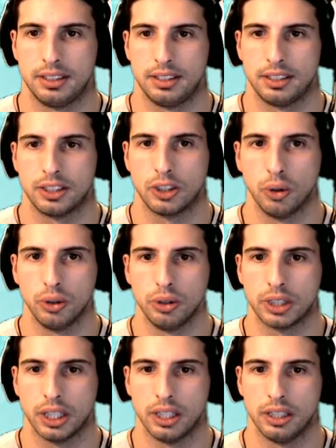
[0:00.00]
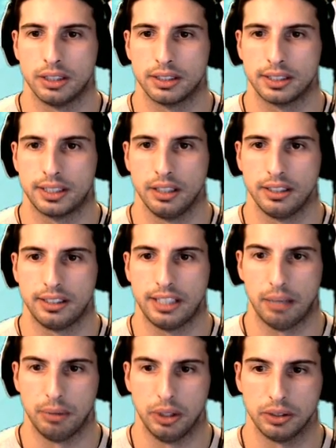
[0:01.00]
Go, Lucca. Kill the
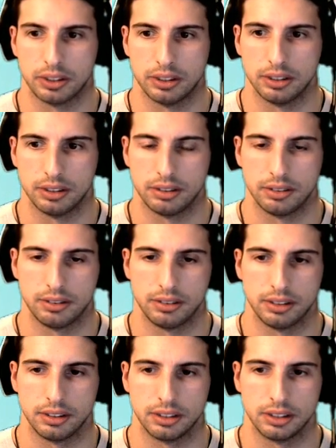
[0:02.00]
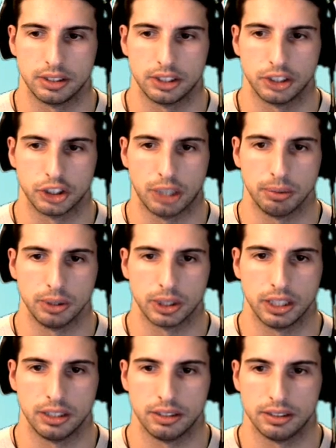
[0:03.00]
Diablos. Good job,
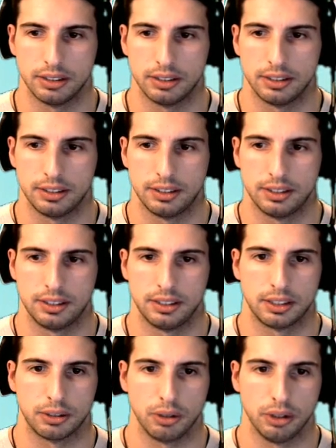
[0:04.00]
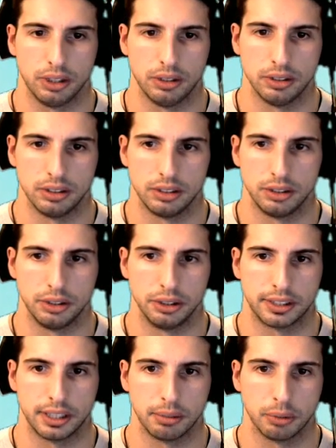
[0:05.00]
Lucca. Chrono, do your
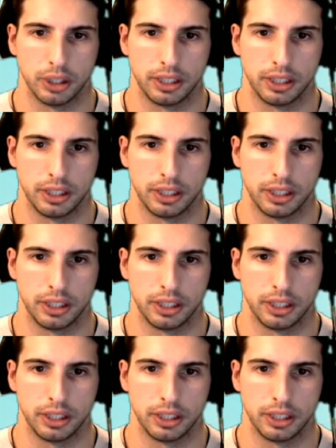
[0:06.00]
thing, boy.